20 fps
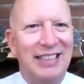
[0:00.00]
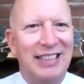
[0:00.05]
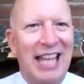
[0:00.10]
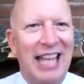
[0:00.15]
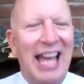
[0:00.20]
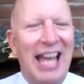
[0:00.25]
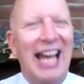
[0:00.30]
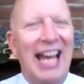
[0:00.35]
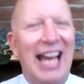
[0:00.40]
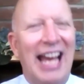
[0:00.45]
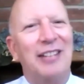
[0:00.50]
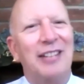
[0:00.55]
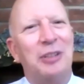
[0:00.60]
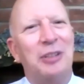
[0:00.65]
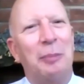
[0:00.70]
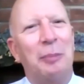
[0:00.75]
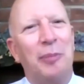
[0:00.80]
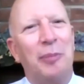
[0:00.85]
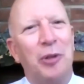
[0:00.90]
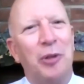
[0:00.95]
and
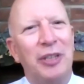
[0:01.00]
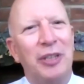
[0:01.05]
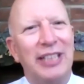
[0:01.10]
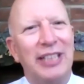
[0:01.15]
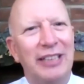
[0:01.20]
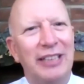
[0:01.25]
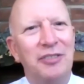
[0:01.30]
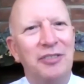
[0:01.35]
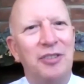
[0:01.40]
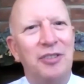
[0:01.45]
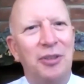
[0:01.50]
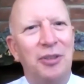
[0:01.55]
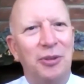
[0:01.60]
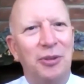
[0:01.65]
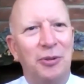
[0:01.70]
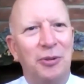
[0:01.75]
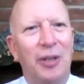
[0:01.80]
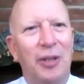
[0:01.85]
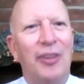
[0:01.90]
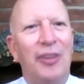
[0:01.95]
brought into
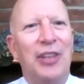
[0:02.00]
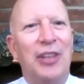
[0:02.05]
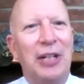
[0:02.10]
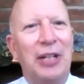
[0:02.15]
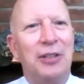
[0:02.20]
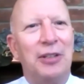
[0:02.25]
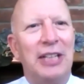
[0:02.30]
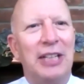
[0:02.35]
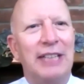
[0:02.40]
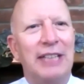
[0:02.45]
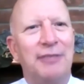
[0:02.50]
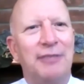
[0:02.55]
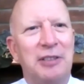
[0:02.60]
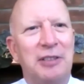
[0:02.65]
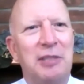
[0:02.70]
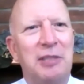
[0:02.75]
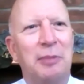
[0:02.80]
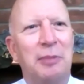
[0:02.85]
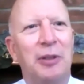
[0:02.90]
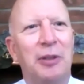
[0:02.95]
their life
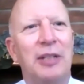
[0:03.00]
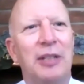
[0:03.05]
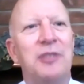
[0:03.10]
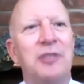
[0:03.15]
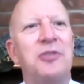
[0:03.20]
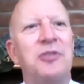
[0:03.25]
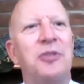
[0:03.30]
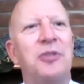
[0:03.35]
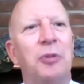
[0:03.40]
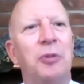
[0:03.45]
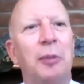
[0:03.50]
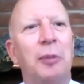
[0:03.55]
experience to a